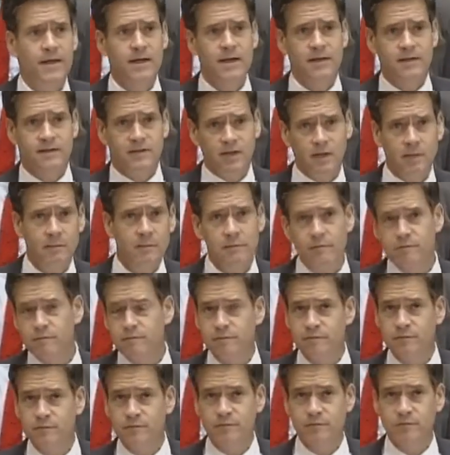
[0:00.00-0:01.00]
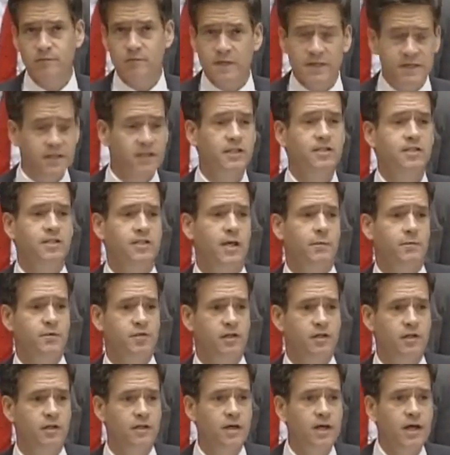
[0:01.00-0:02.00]
some
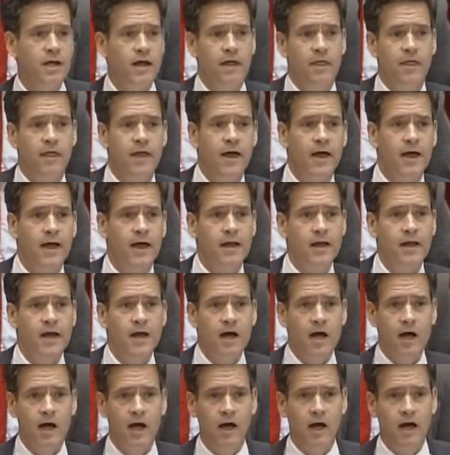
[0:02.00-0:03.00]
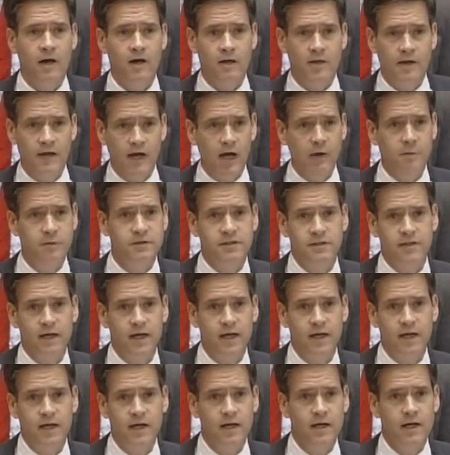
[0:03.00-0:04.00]
misconception that uh, the
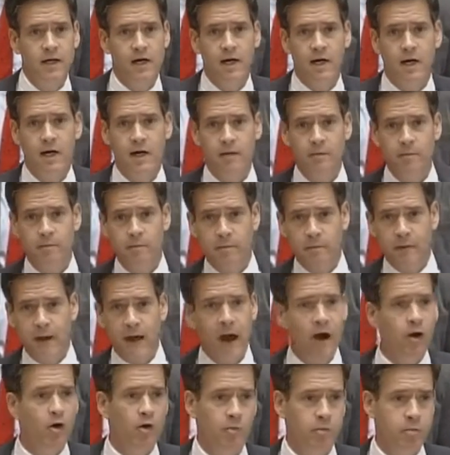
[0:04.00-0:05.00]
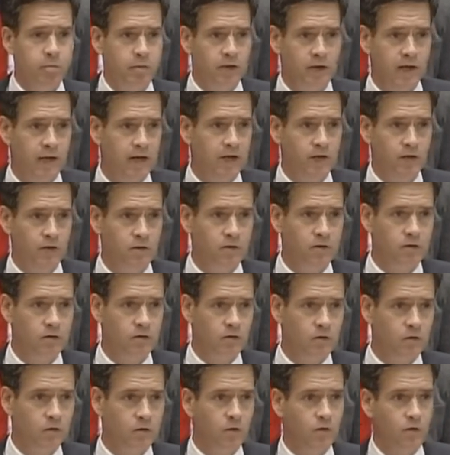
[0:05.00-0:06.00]
upstate uh, power plant
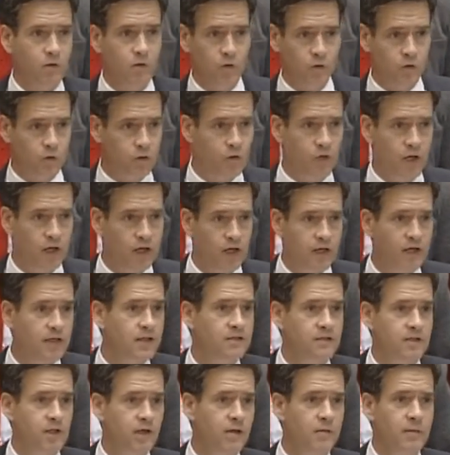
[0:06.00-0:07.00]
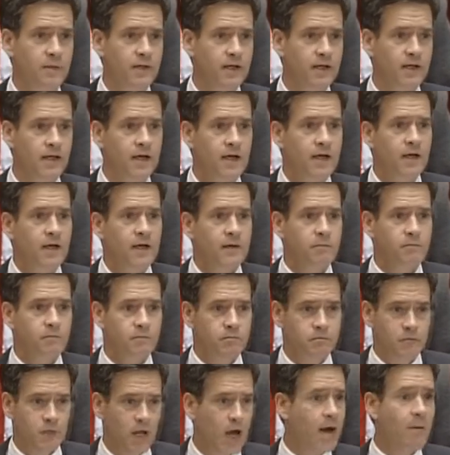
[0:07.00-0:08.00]
grid is going to be
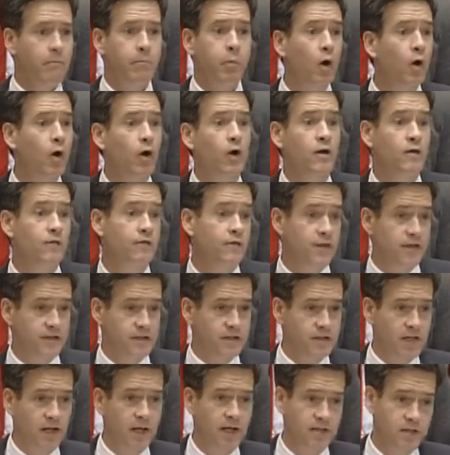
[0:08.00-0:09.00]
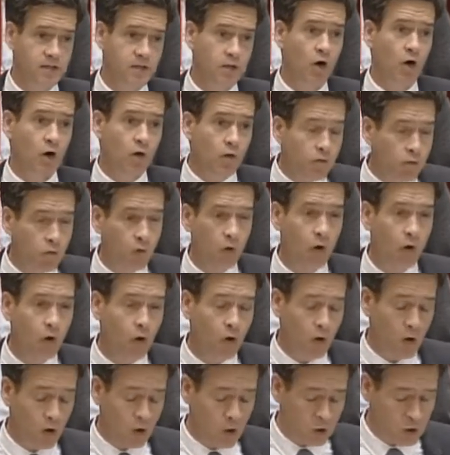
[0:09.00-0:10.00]
not part of the state's
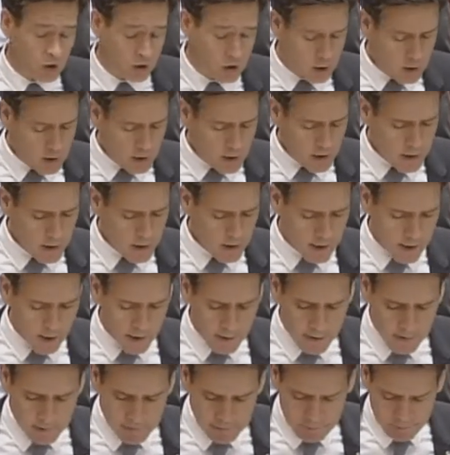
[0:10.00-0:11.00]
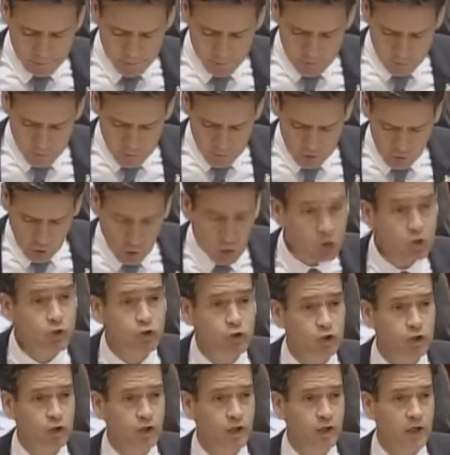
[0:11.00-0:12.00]
overall um,
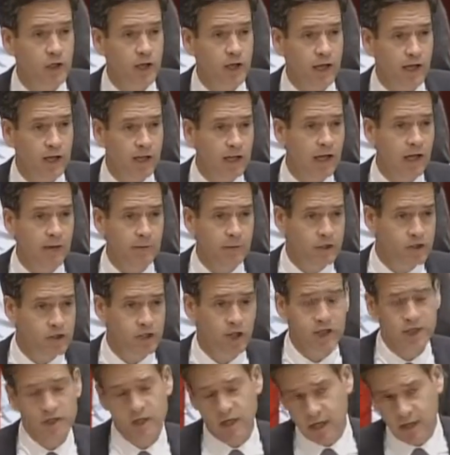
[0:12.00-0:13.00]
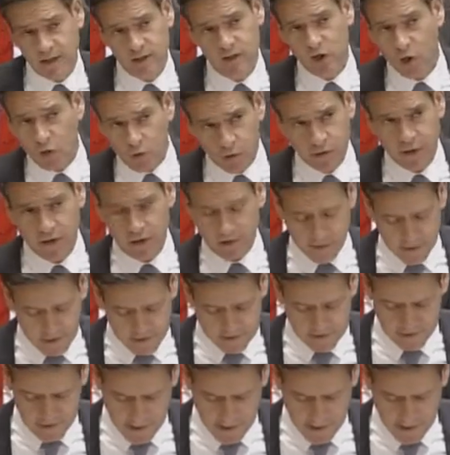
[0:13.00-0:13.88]
solution in climate change. And I don't think that's